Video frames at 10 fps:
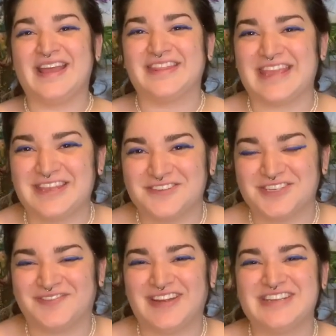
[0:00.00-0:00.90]
Thank you
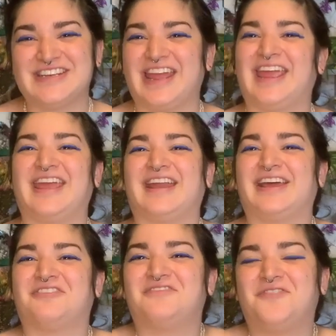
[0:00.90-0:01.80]
so much, and I
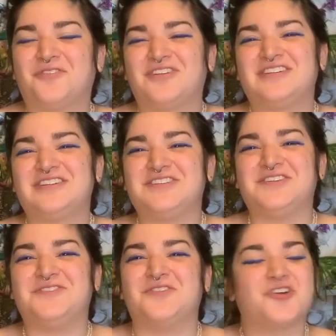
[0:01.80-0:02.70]
look forward
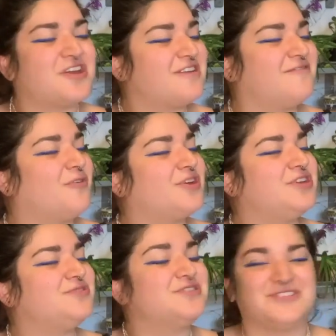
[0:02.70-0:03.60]
to cooking for
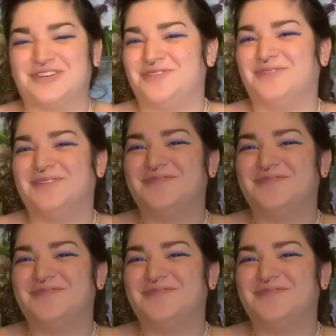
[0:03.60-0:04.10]
you soon.